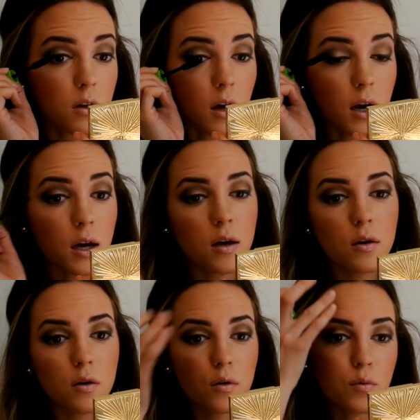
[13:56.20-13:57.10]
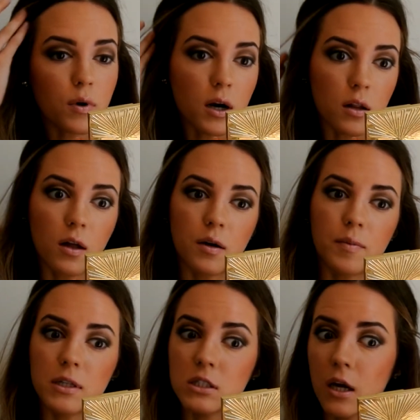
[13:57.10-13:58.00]
I wear a lot of
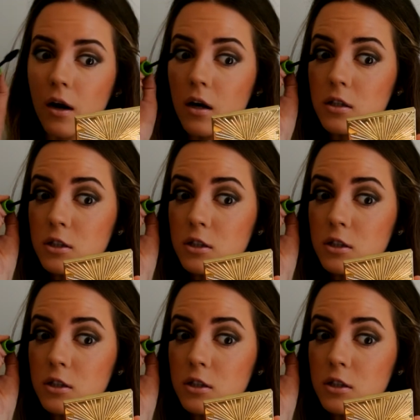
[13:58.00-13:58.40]
mascara,